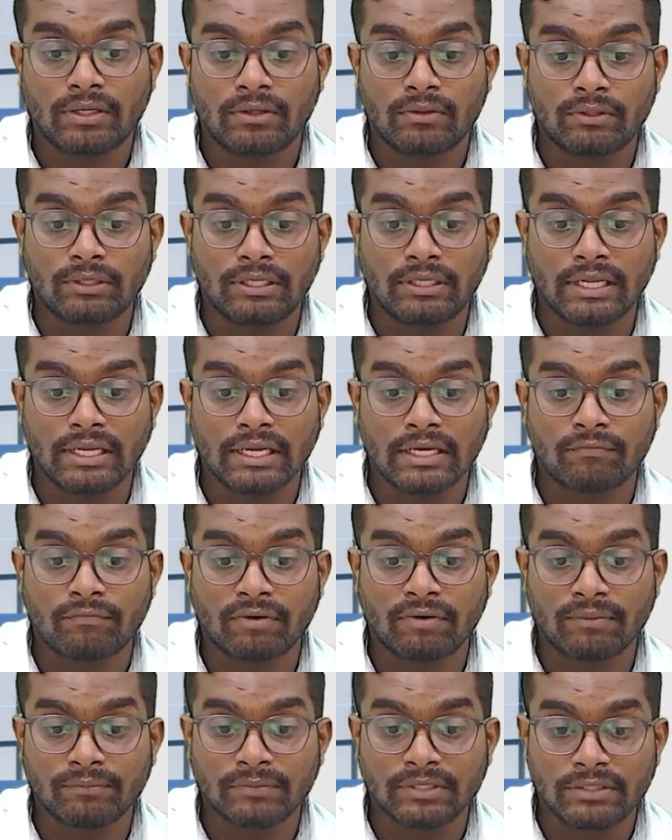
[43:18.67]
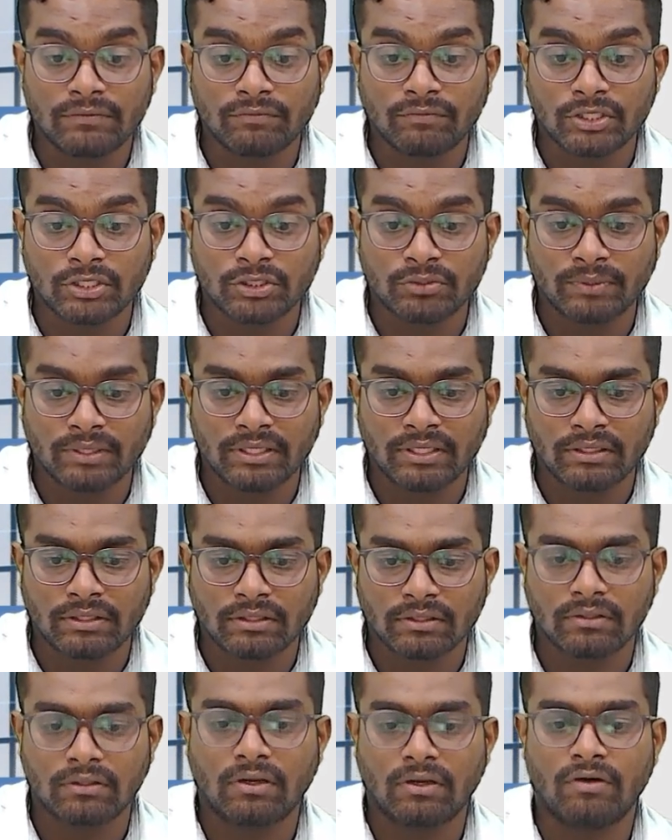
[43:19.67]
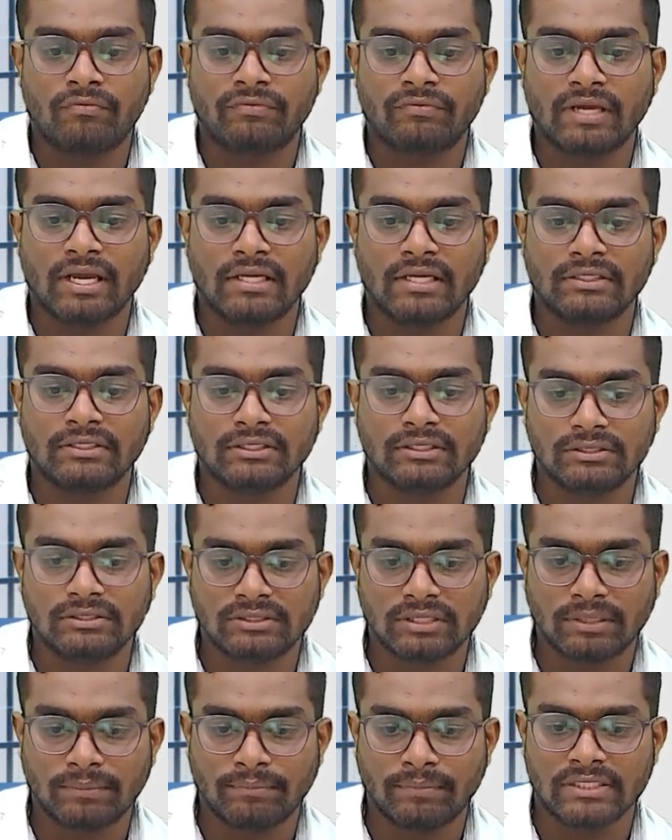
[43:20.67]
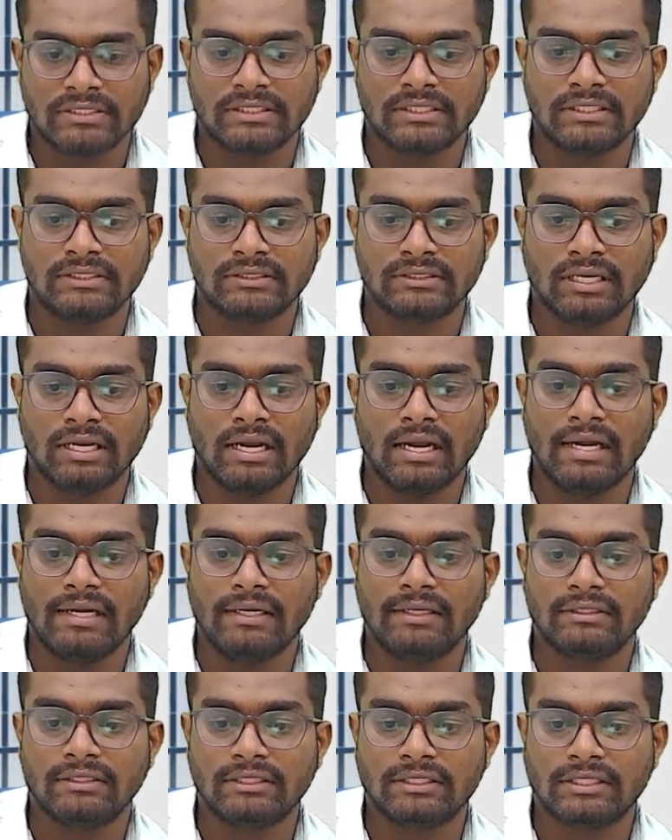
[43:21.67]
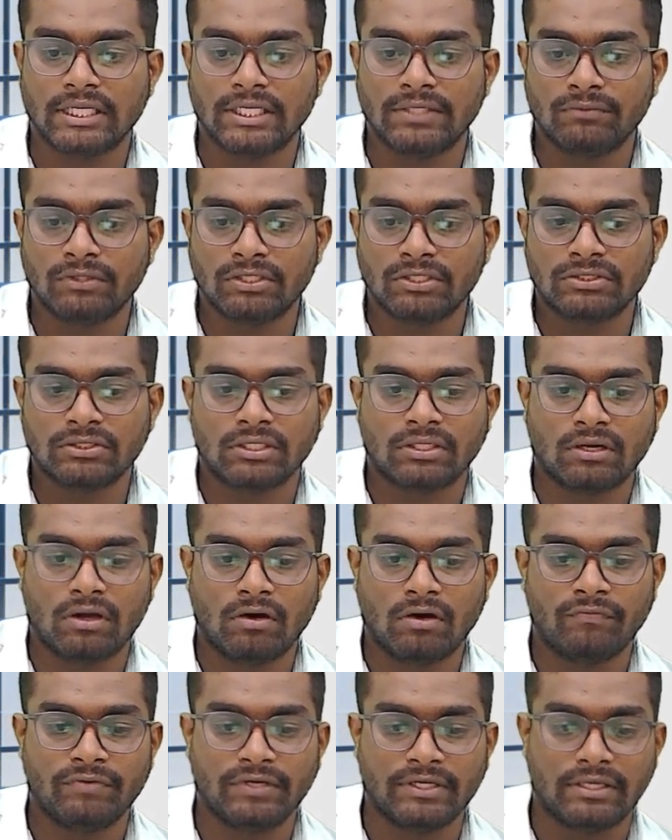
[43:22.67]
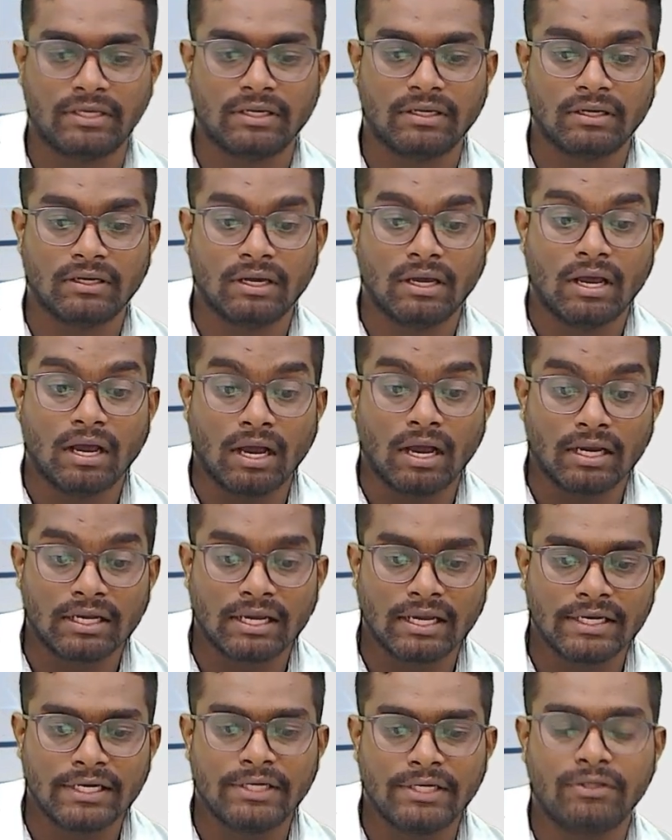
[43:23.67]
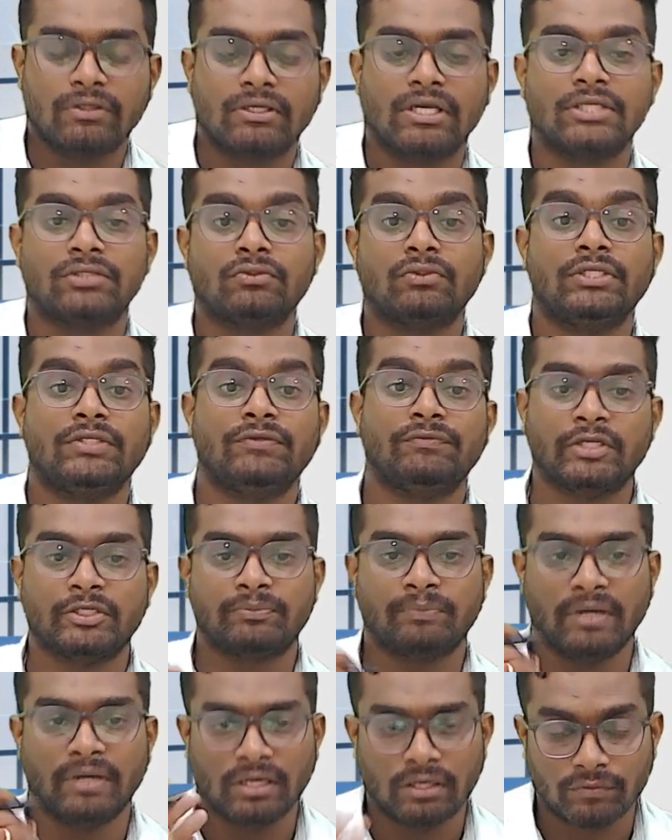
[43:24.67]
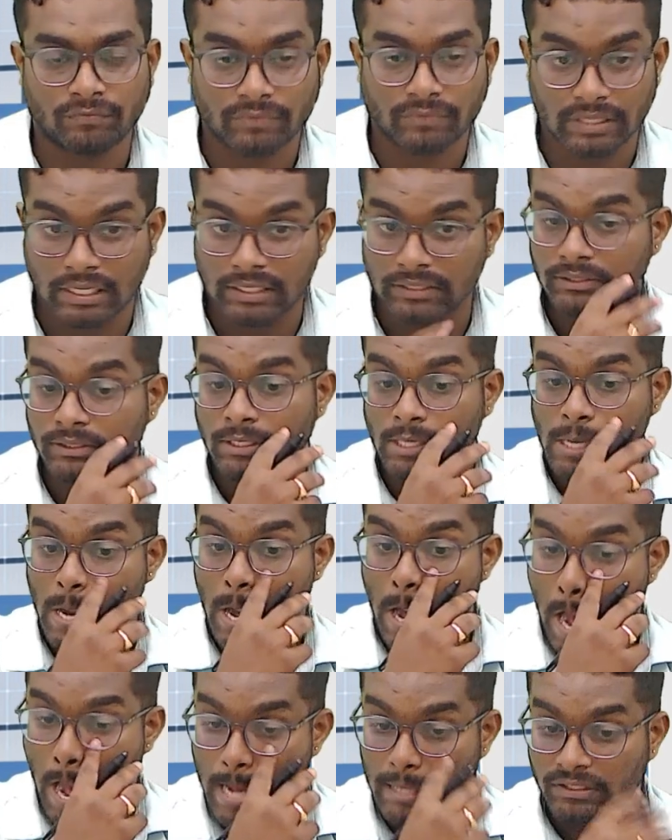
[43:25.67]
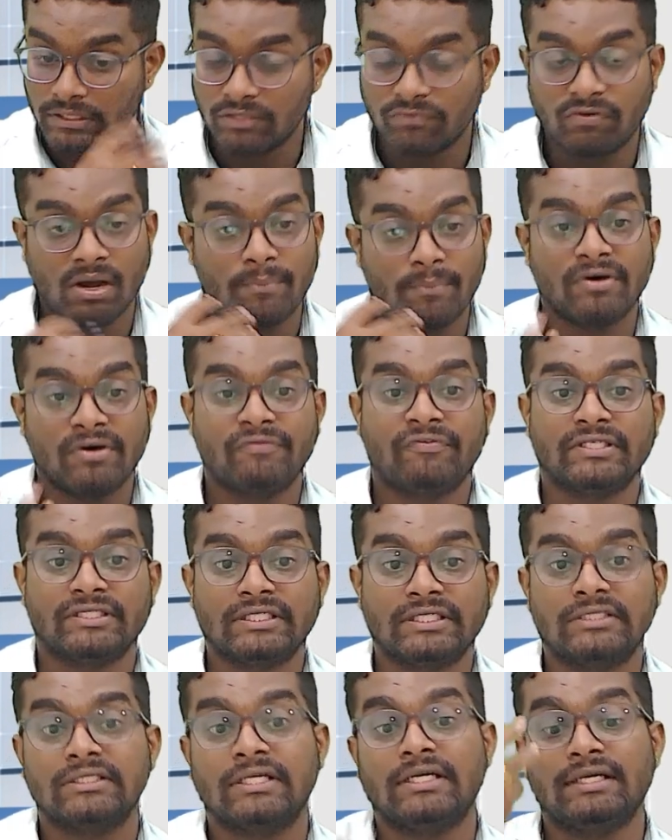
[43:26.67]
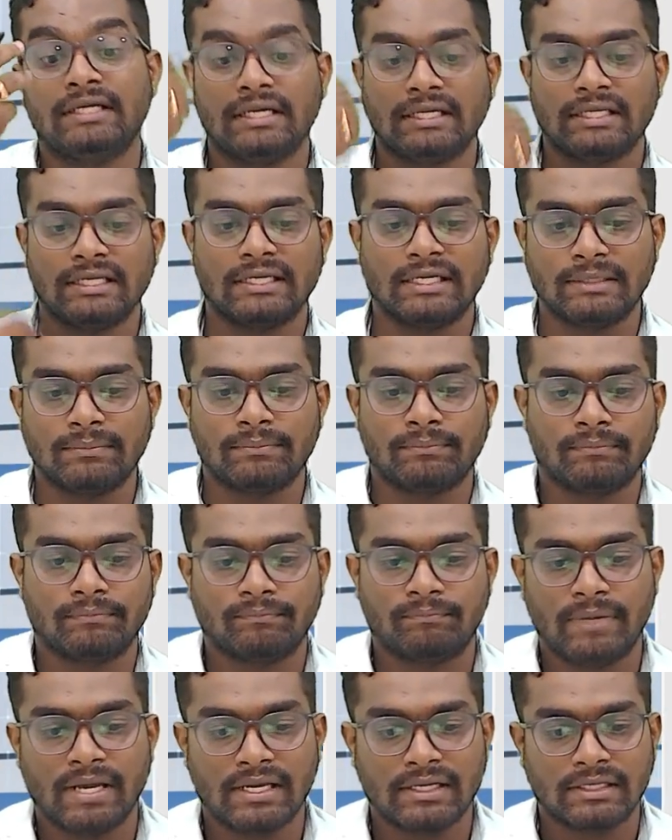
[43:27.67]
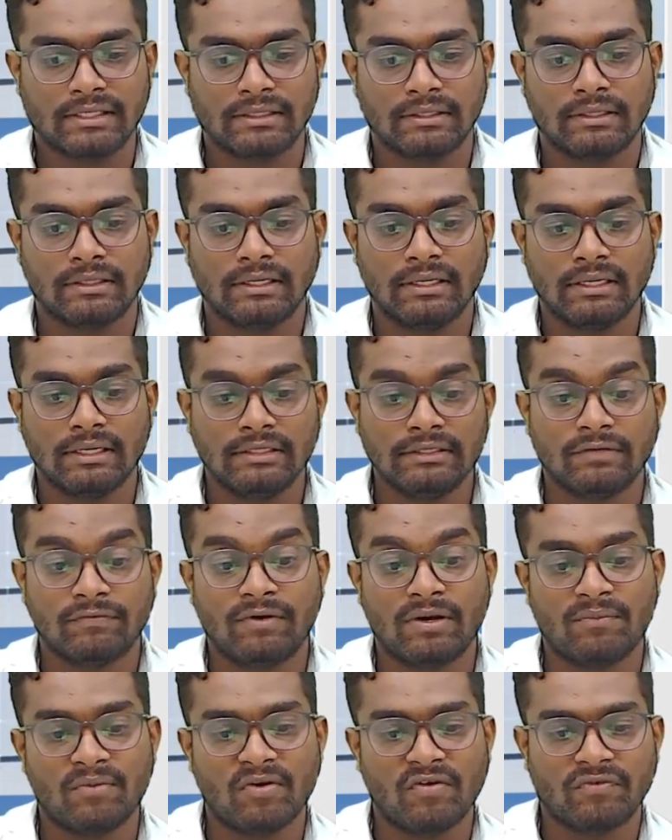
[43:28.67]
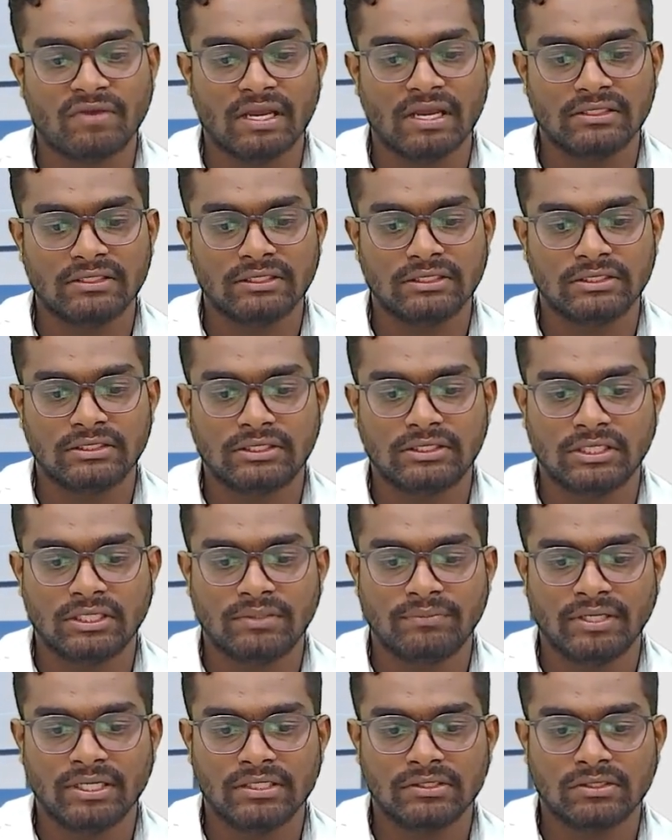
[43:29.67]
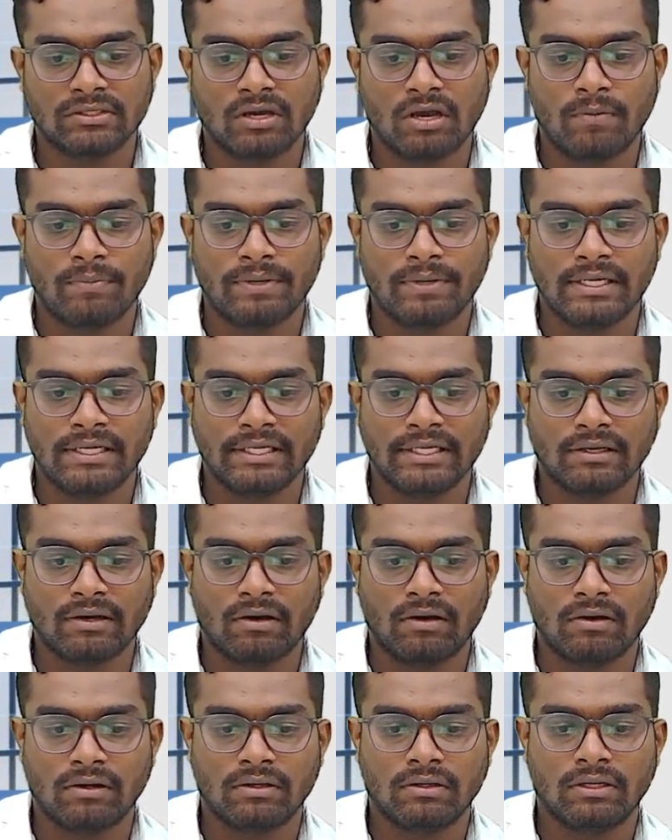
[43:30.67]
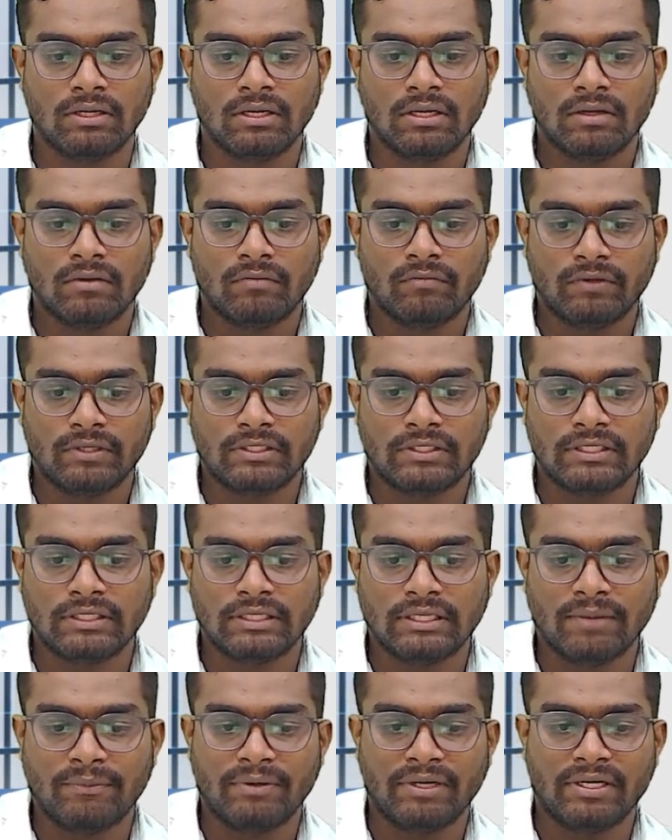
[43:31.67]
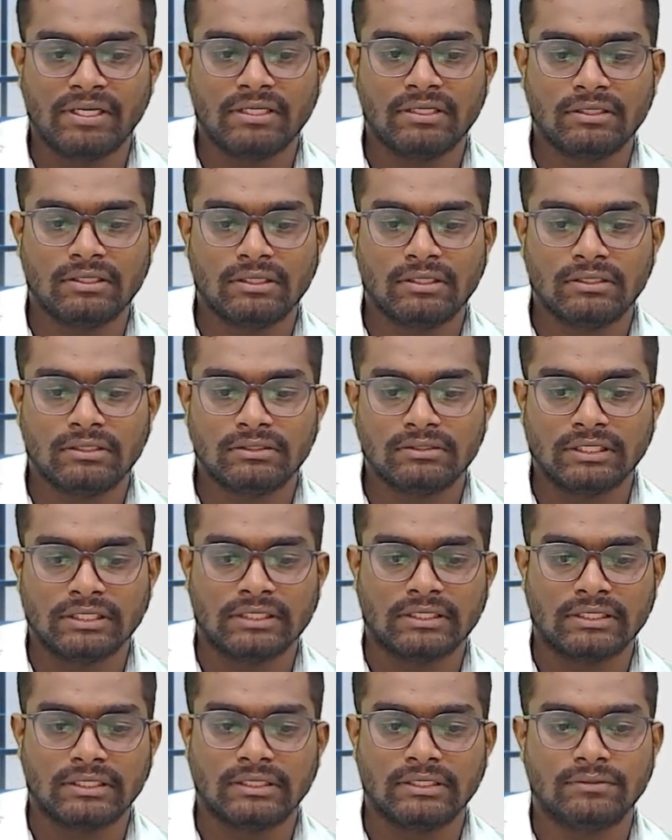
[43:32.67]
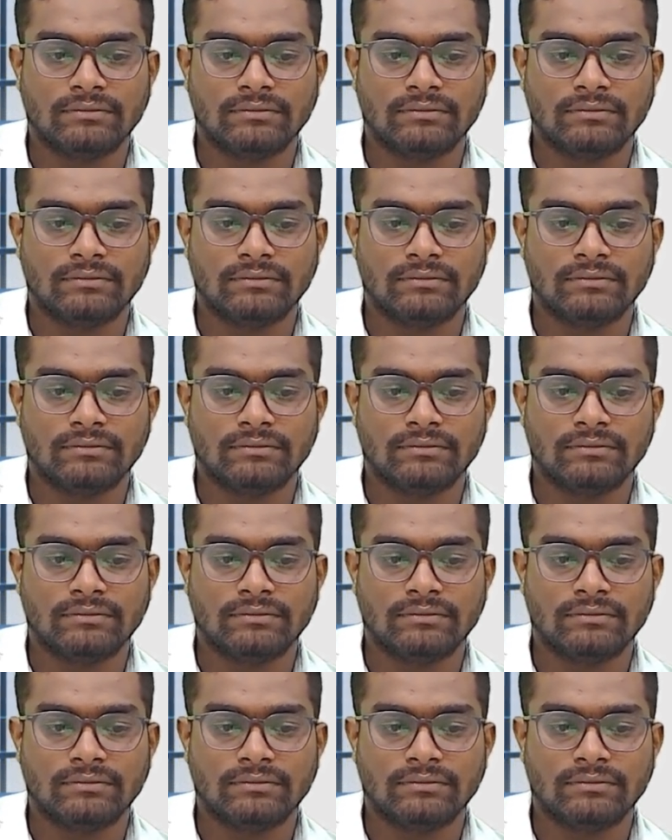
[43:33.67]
take from investment of cash in some assets and the conversion of it again into cash. So investment of cash in the form of assets and taking it back in the form of cash is termed as operating or working capital cycle.